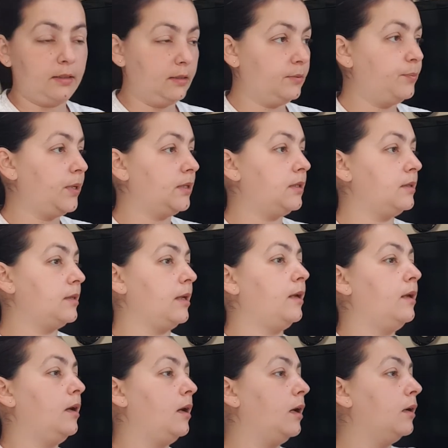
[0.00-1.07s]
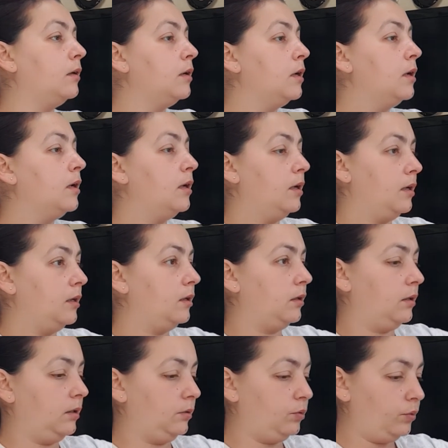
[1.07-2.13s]
as best as I can.
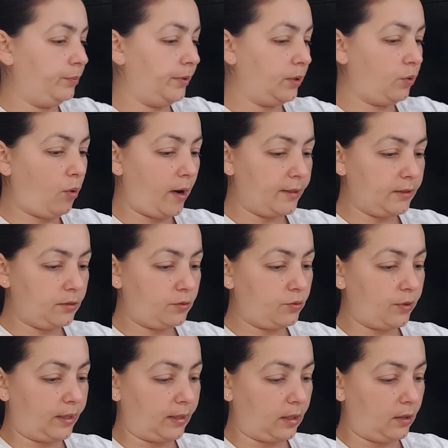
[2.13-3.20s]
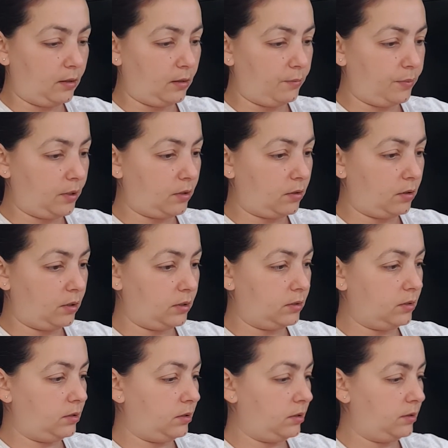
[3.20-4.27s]
It will be quite tricky
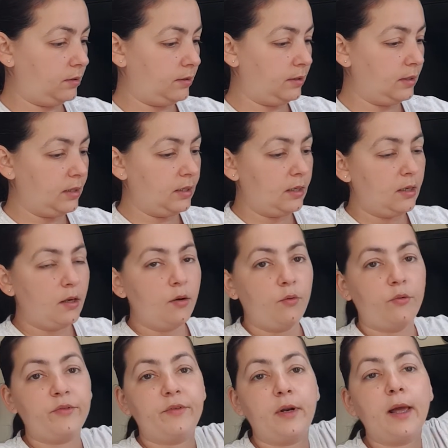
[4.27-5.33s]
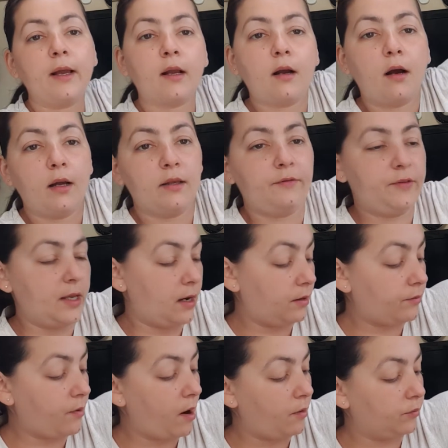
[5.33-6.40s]
because with the leca, if they are
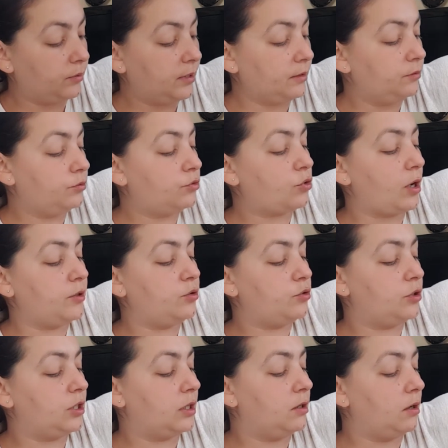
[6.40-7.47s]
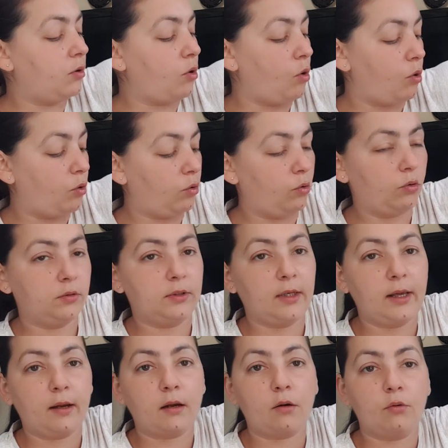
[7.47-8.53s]
round and you try to dig a hole, all the
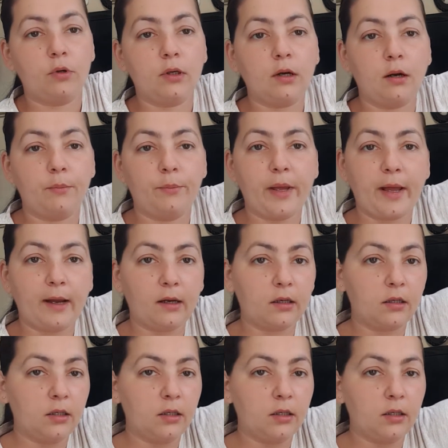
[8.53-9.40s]
leca will come back.